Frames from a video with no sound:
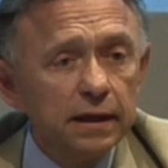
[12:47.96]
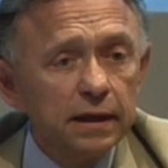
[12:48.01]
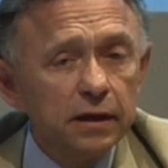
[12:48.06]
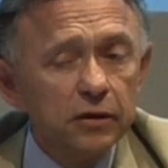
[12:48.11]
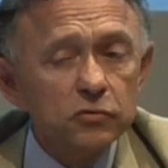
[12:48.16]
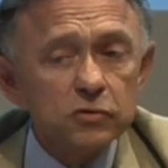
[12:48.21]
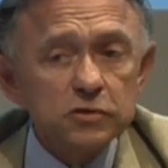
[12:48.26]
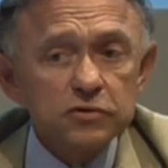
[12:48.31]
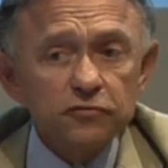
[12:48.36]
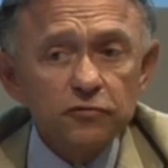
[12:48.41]

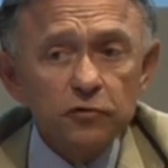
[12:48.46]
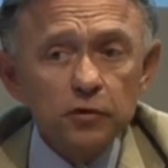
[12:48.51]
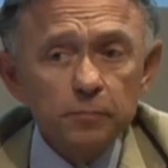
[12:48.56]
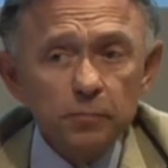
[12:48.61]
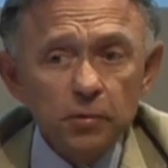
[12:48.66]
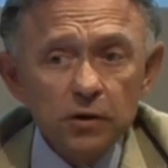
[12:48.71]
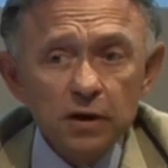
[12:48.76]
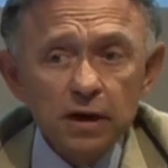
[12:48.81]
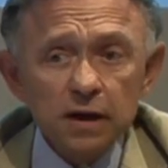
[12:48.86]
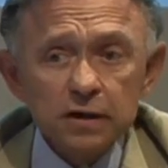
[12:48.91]
it was for
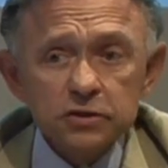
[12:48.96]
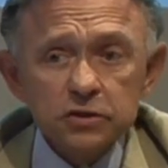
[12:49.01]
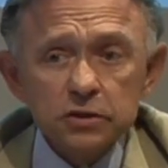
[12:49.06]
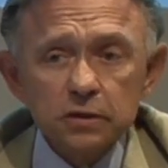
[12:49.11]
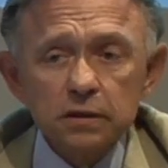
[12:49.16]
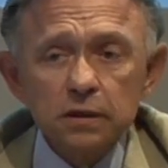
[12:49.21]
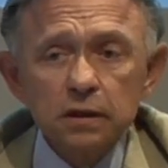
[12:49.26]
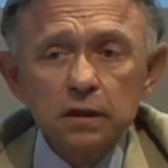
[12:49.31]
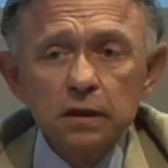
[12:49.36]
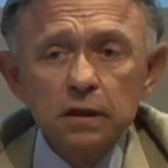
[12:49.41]

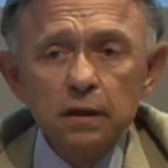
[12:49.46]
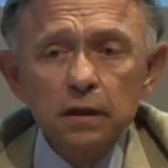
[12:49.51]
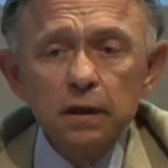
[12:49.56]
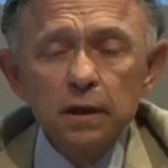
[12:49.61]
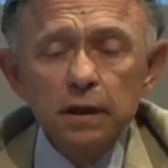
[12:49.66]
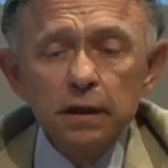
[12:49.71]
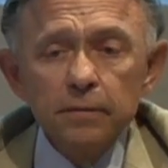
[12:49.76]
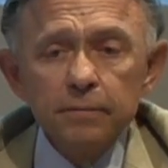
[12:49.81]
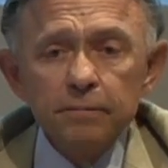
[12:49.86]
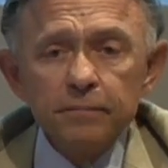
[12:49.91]
production.
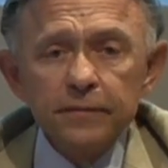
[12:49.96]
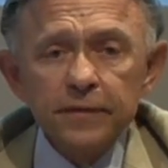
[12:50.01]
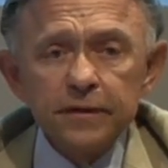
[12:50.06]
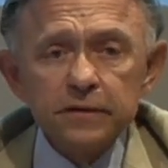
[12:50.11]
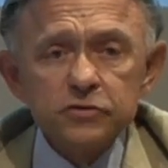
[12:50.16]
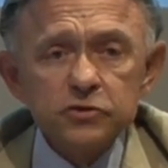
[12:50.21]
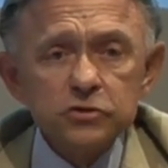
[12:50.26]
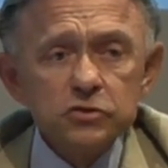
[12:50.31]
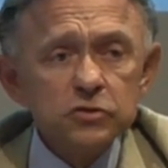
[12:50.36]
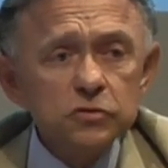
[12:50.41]

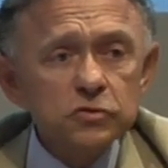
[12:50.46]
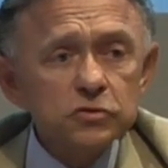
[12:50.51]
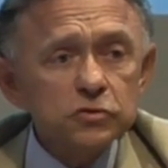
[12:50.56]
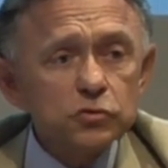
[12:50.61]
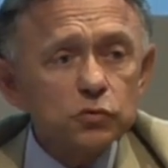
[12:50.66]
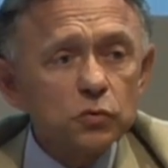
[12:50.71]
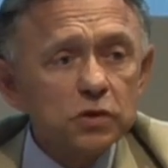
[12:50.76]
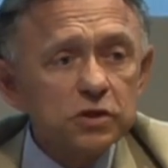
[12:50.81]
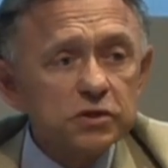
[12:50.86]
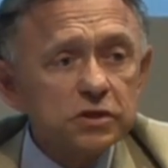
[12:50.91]
That
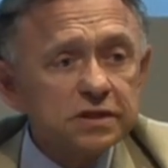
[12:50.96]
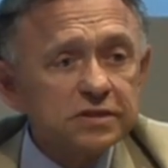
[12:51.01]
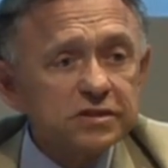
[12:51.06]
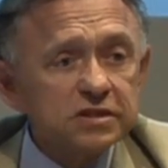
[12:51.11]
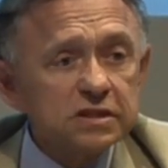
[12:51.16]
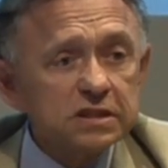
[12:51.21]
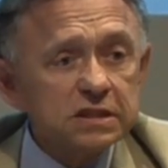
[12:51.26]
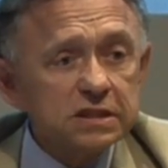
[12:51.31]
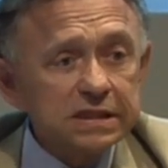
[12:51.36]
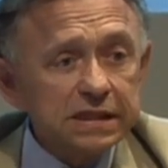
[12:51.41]
students weren't just
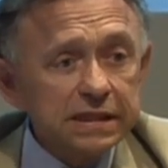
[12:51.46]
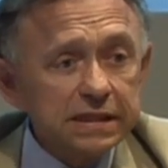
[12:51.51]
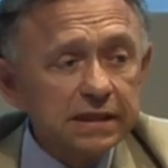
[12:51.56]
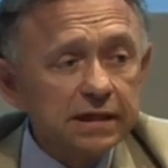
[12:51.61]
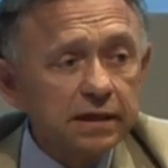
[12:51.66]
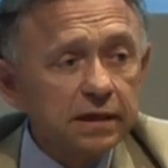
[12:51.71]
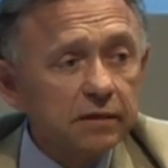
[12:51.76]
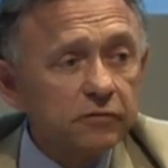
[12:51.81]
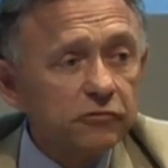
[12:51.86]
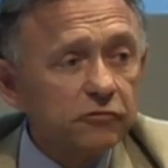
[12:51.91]

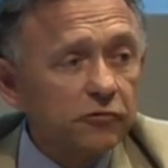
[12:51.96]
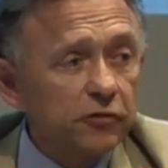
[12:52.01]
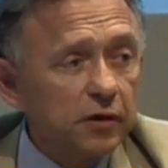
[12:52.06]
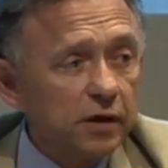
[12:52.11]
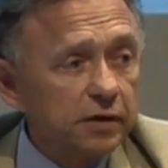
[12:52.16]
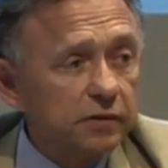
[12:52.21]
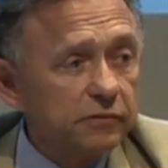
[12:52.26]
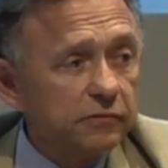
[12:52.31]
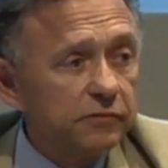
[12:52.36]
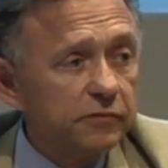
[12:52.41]
sitting in
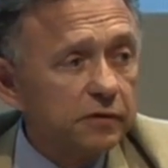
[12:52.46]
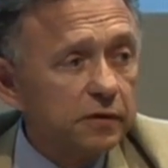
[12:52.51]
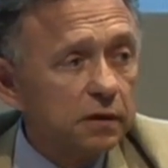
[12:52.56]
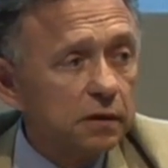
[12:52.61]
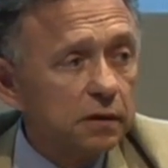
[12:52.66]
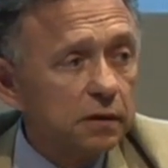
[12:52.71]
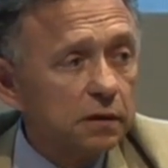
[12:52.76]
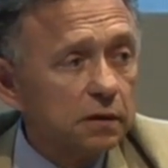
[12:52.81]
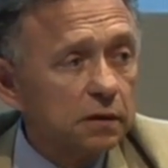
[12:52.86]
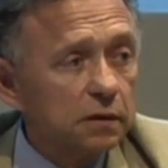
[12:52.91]
front of
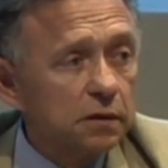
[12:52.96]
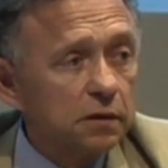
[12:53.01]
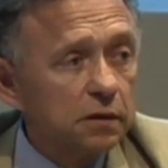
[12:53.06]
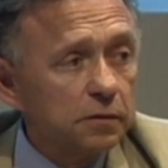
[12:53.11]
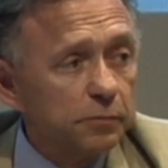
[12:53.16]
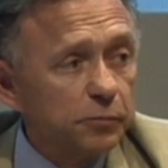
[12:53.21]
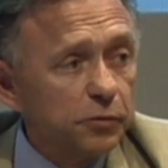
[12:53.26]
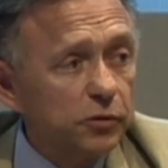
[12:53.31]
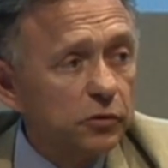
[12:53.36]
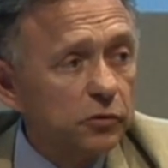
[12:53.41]
the
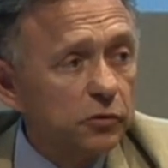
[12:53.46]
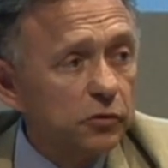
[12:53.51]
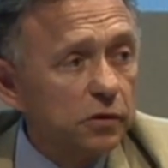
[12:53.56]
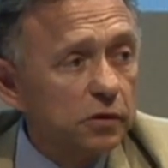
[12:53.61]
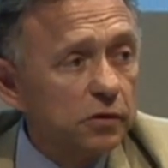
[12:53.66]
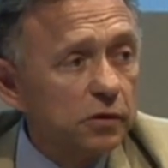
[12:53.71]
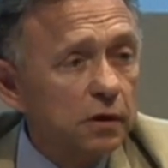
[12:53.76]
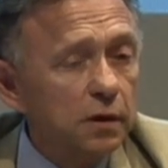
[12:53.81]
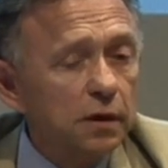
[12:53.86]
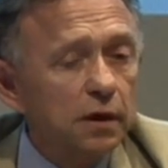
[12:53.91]

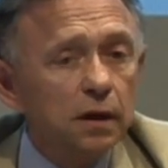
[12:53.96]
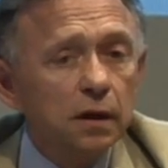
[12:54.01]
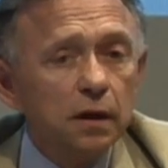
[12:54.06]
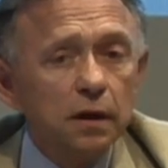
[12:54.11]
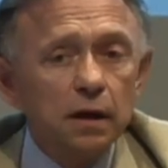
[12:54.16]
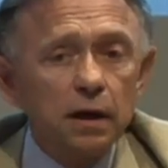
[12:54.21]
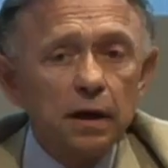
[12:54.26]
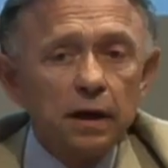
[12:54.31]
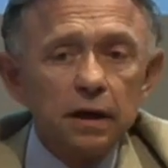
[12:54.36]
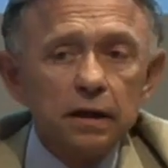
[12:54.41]
computer
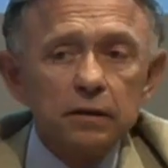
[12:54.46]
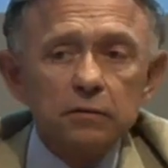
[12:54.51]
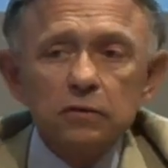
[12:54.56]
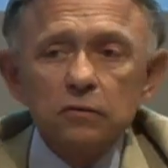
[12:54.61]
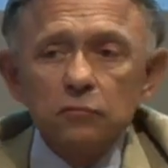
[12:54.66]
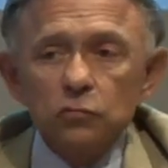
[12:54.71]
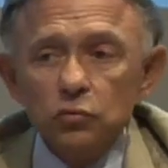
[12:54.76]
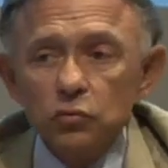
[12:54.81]
uh,